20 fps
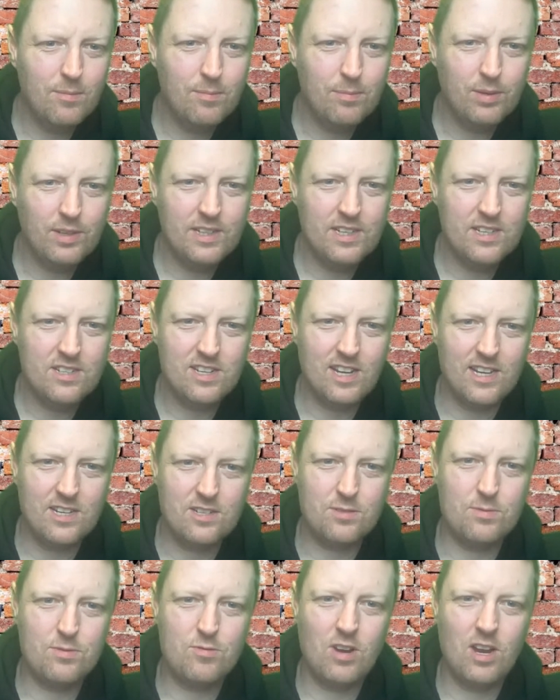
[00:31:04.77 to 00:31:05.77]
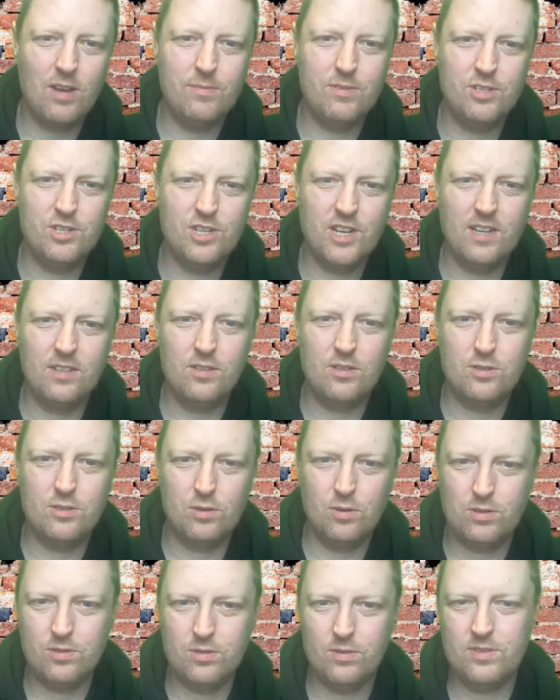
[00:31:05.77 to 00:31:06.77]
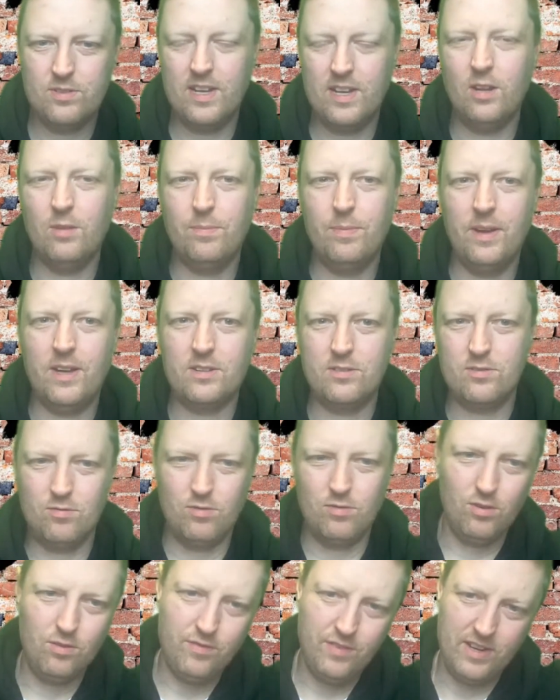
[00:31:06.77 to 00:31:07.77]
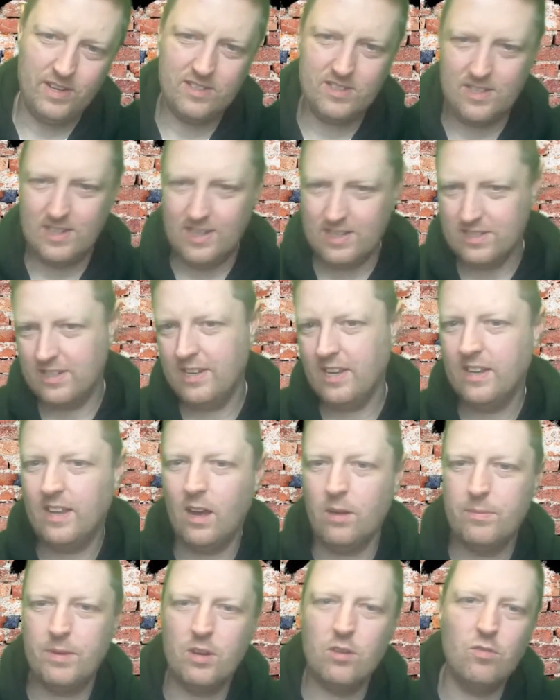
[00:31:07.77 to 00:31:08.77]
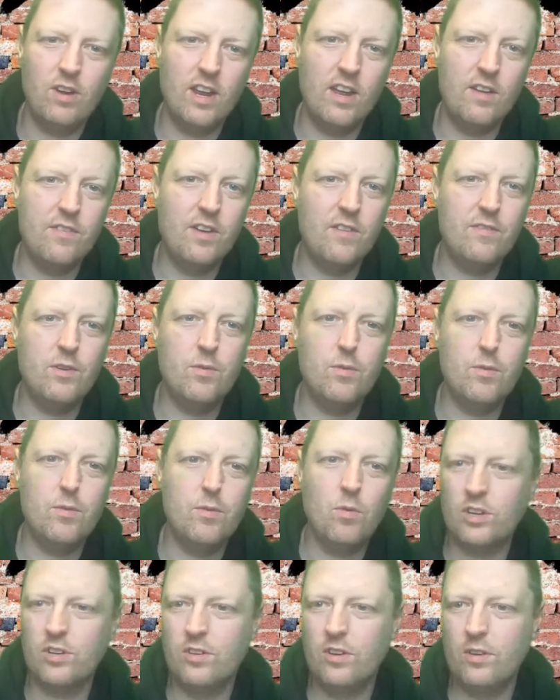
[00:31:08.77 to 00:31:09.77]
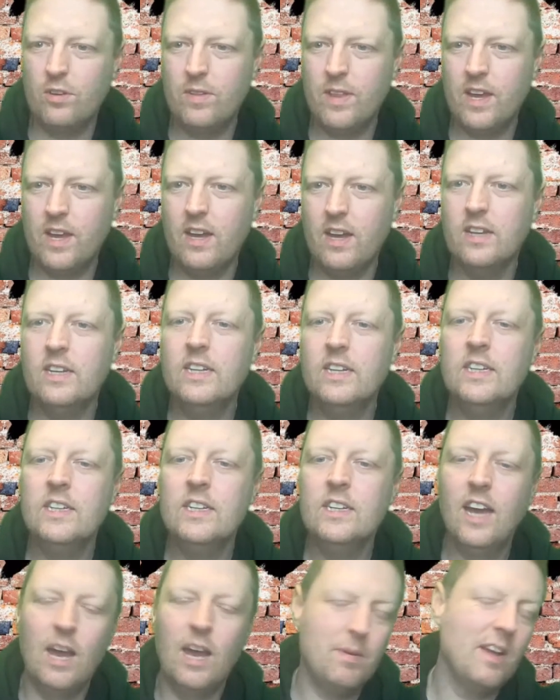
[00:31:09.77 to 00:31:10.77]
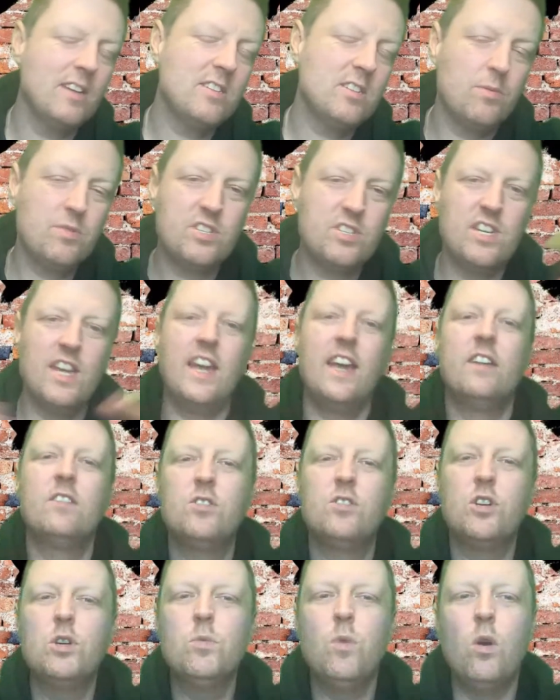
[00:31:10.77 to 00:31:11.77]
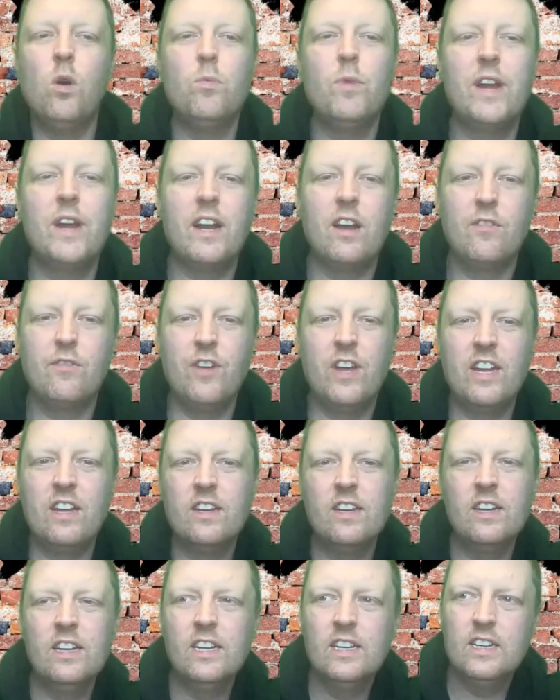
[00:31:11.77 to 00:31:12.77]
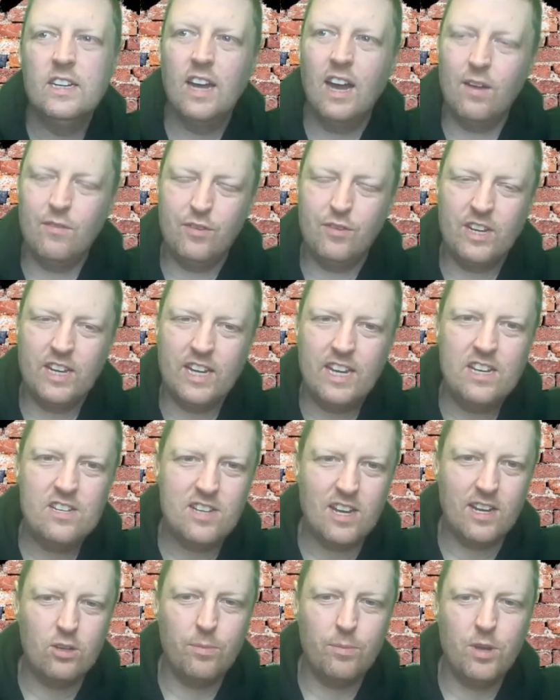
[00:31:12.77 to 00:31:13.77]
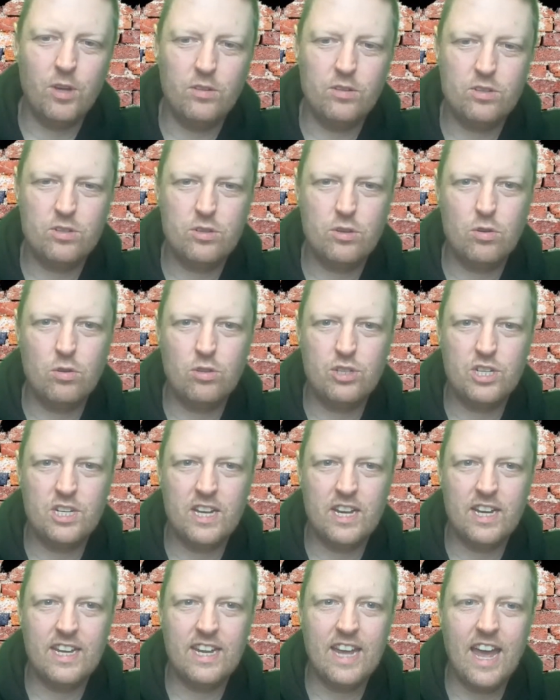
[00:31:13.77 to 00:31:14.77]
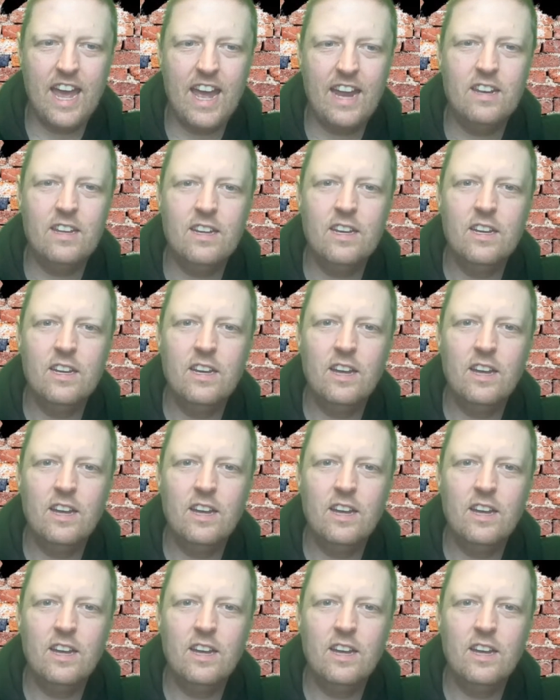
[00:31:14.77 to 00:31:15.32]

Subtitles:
Please like, subscribe, and share to socials to help us grow. Thanks, Leslie. And that would be great if everyone can do that. But as I was saying, 2-1 win, I think. I think Isak will be on the score sheet again.